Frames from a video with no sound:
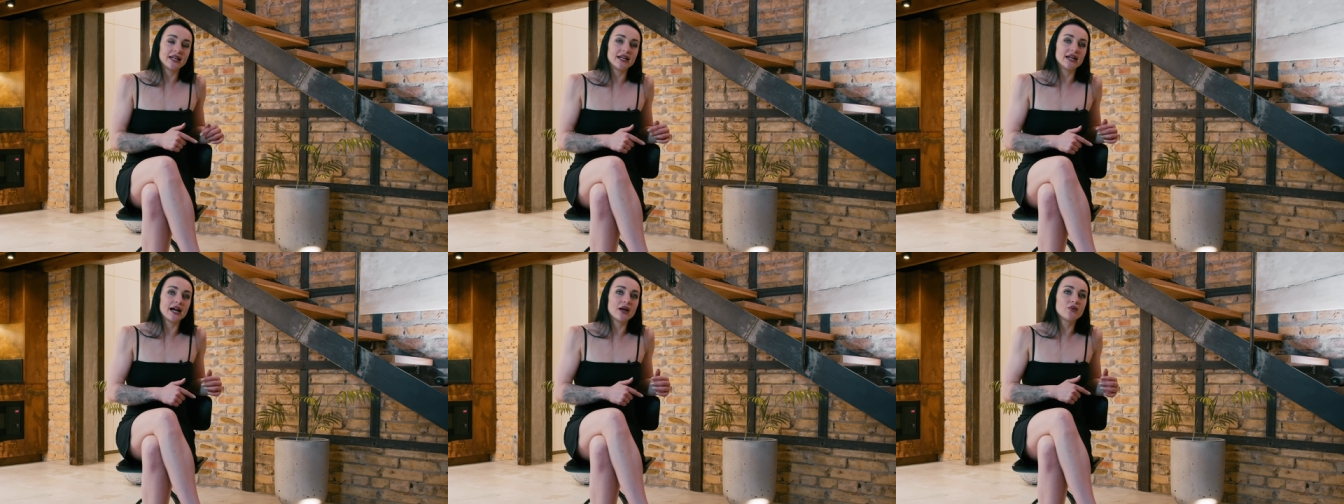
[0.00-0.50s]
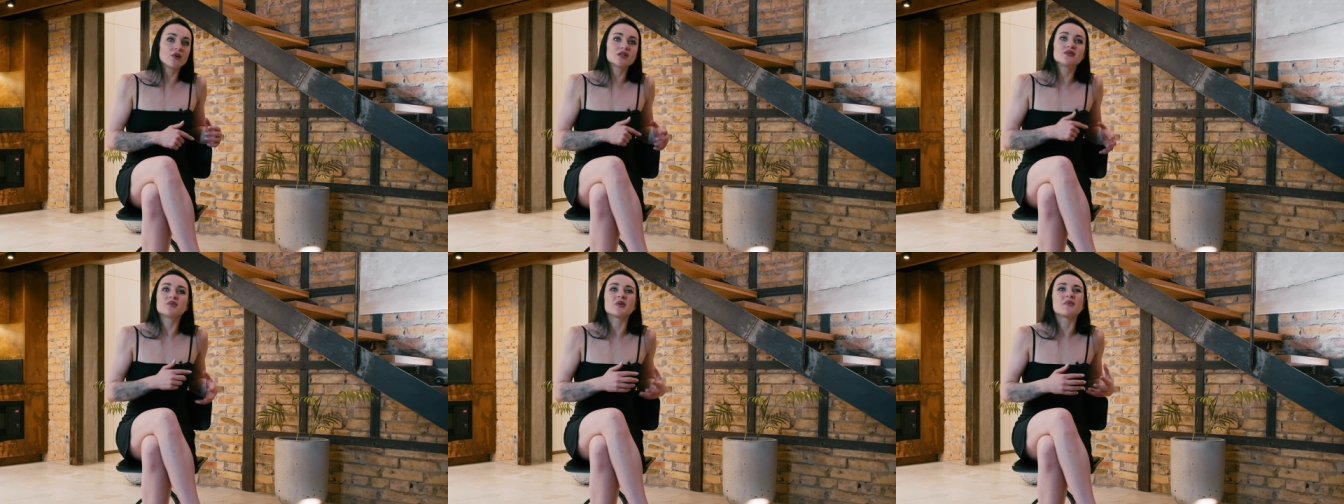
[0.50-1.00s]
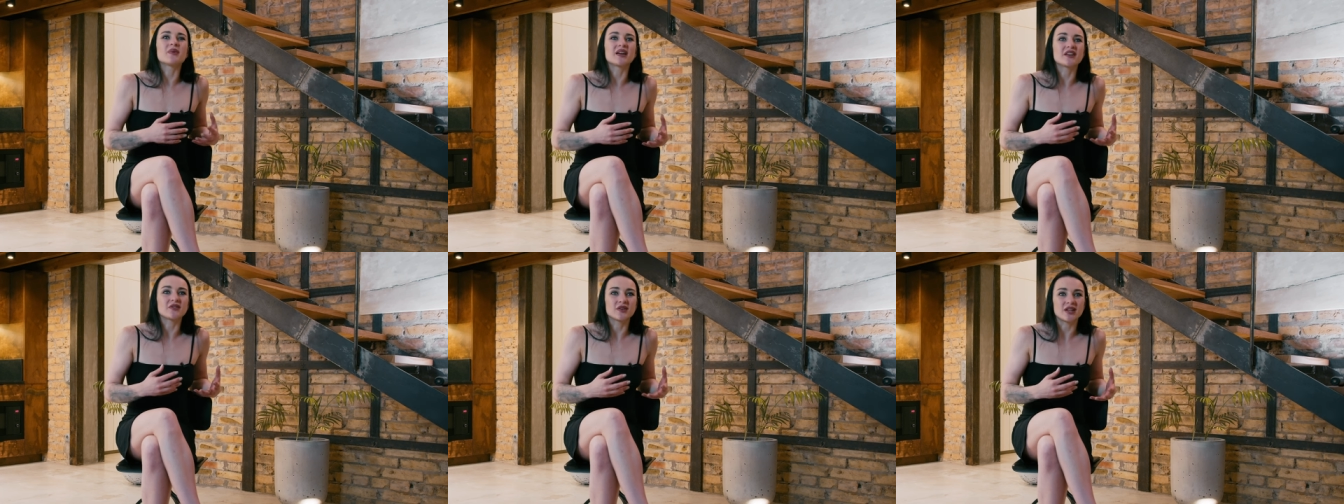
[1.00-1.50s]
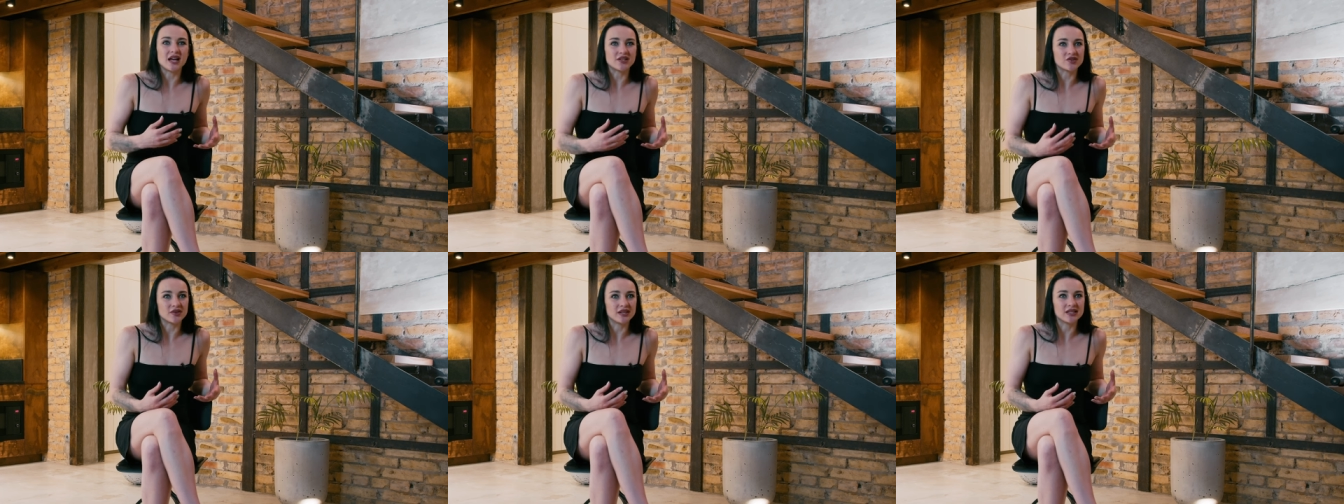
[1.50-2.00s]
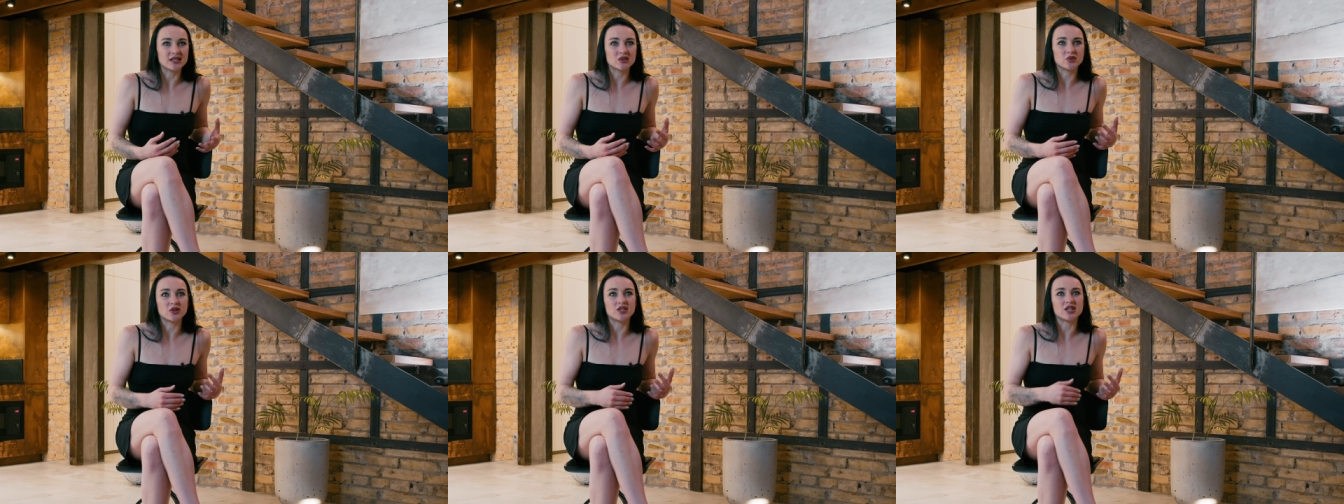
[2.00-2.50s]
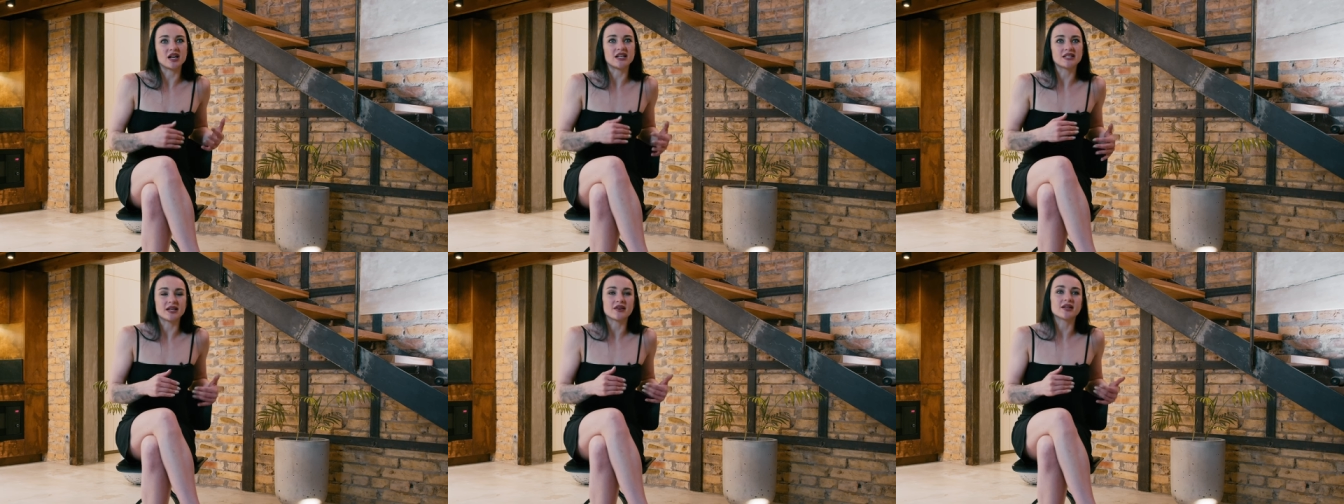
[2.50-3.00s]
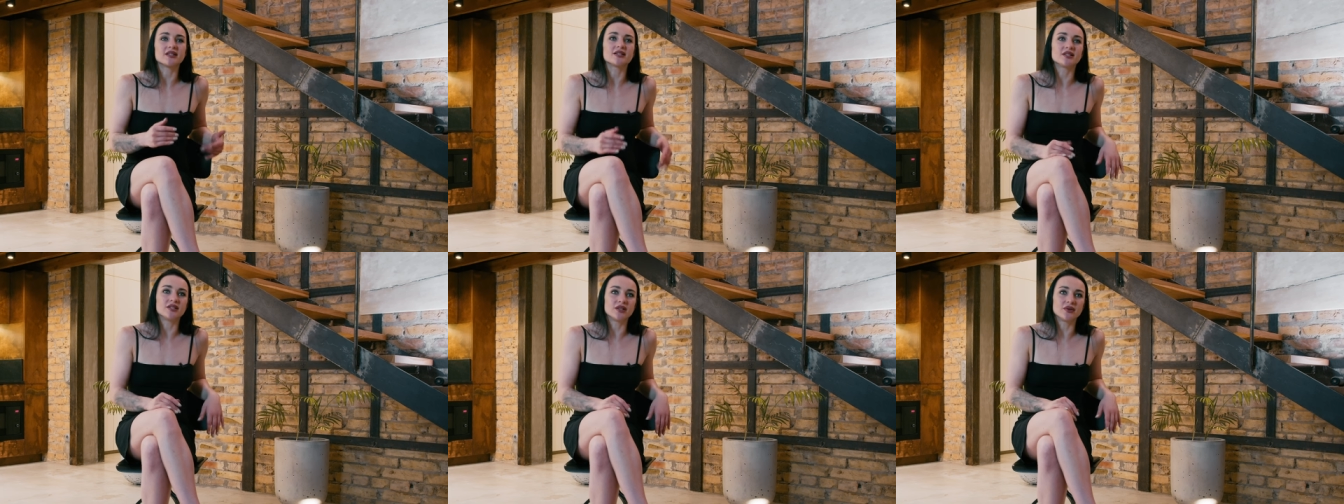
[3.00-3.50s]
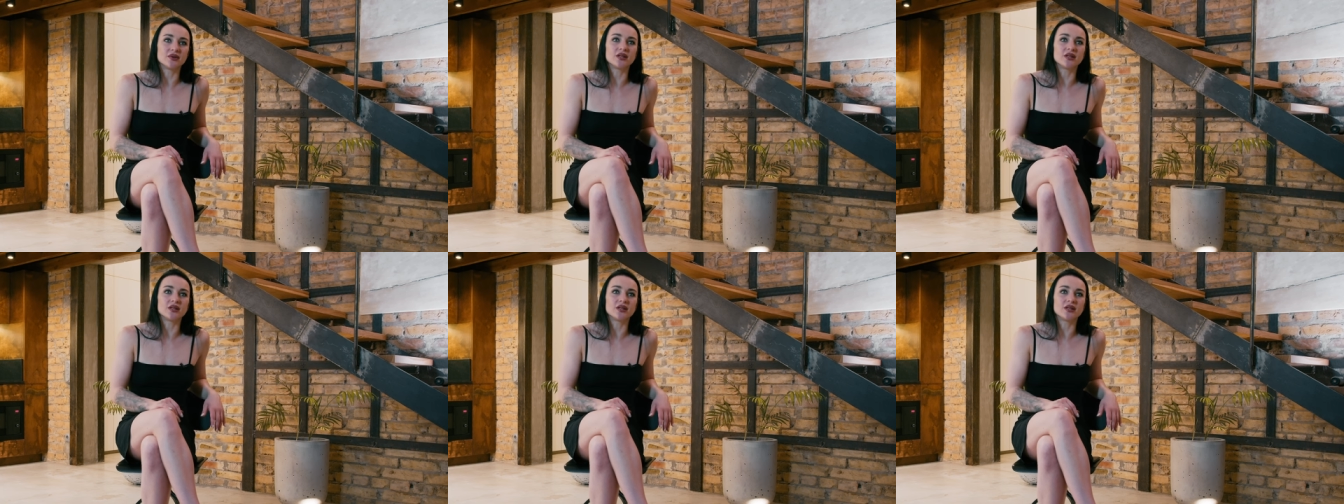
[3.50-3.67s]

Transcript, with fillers: I wasn't prepared for that tricks, which I started to do.